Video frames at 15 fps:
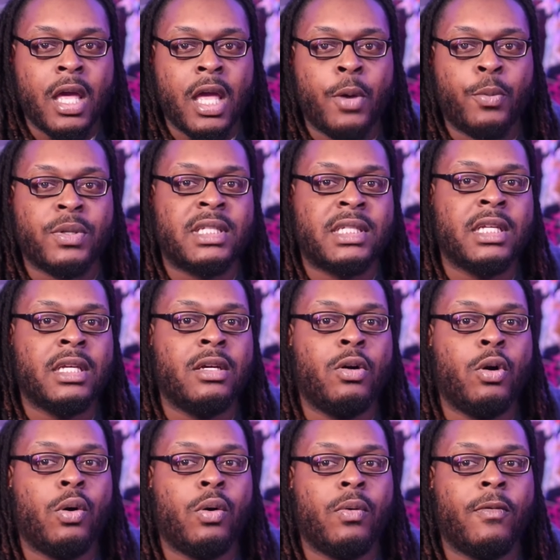it was
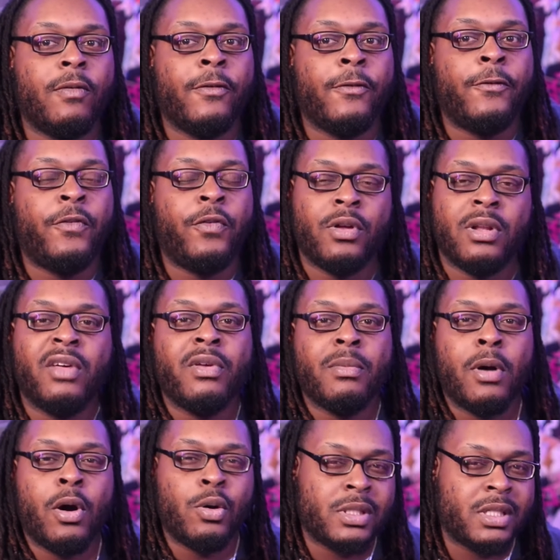still full of
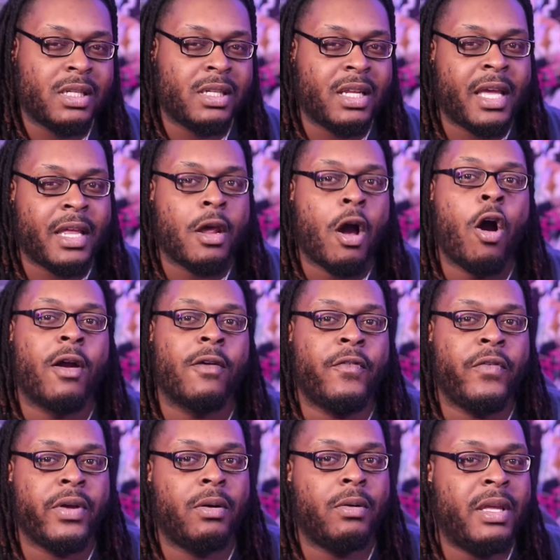emotion and
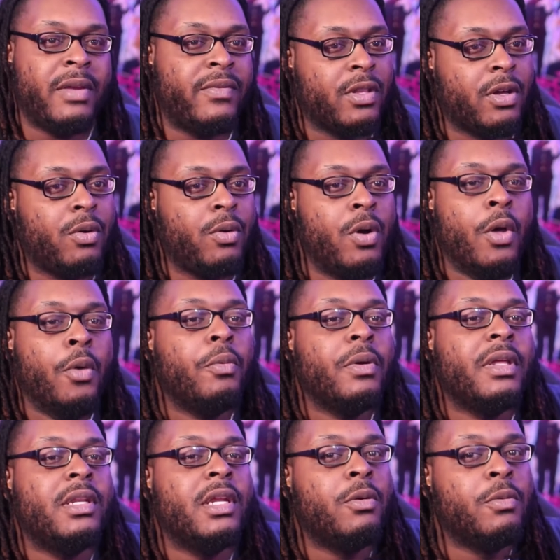heartfelt, even though
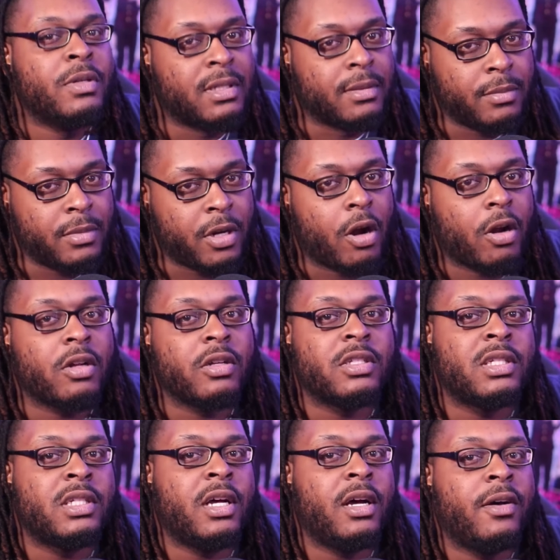we dealt with some darker
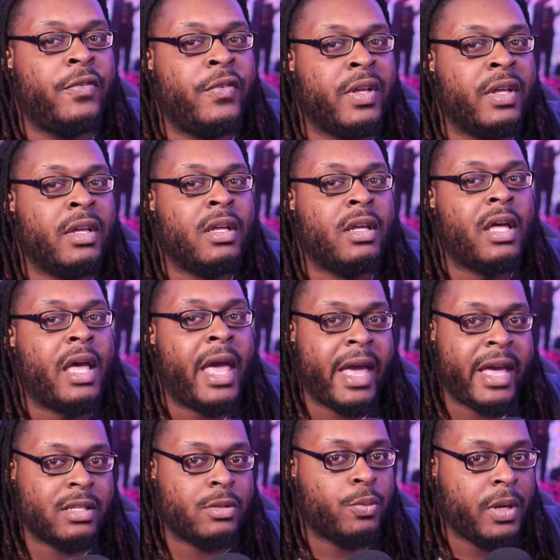stuff
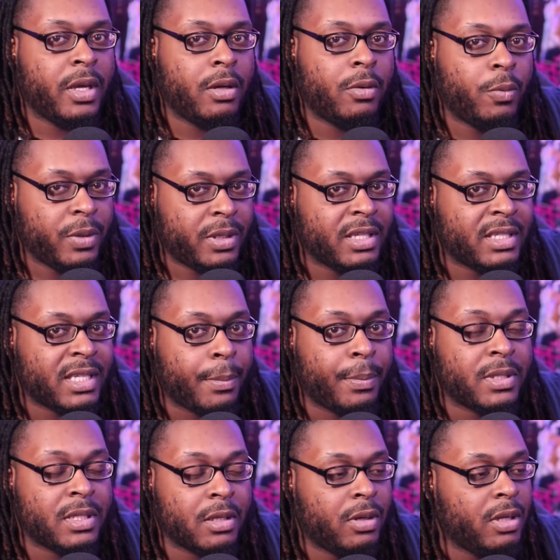as well with this
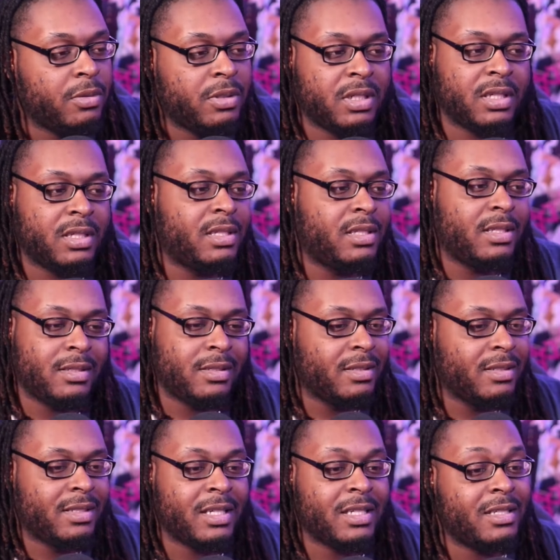episode. It was just
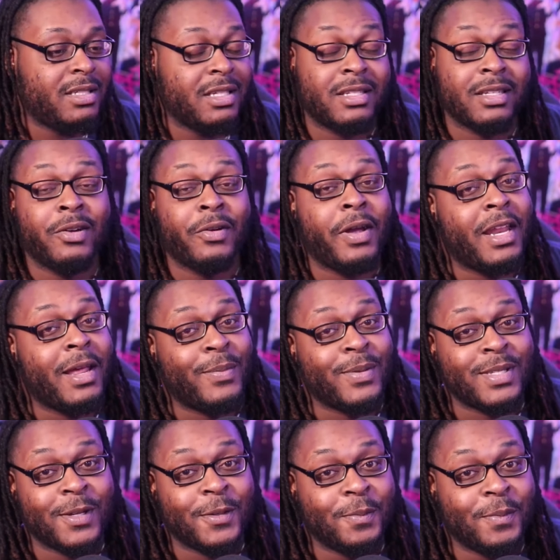just just a great
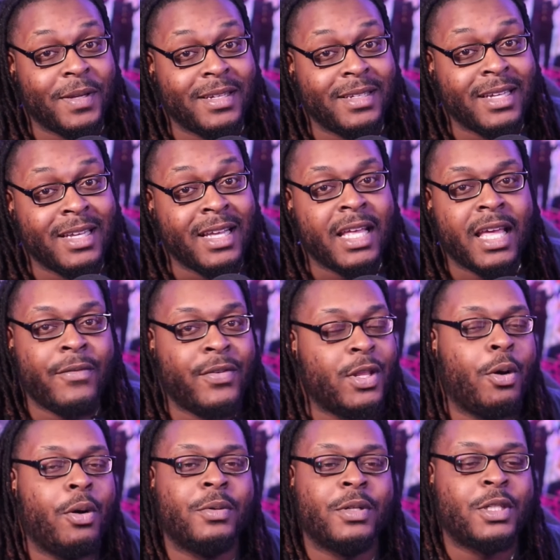episode, man. Even
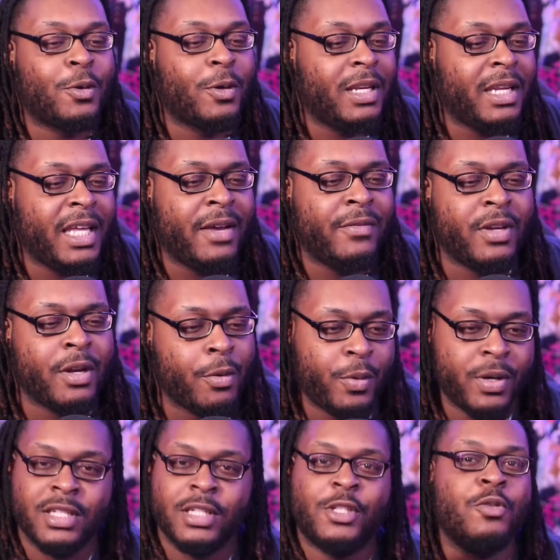though it was short lived and there
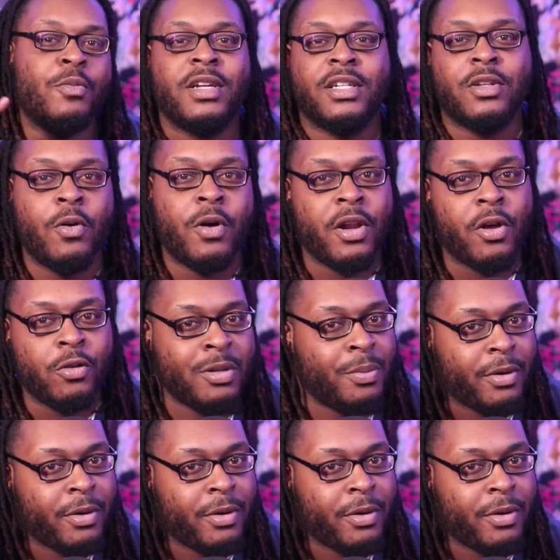wasn't too much going on to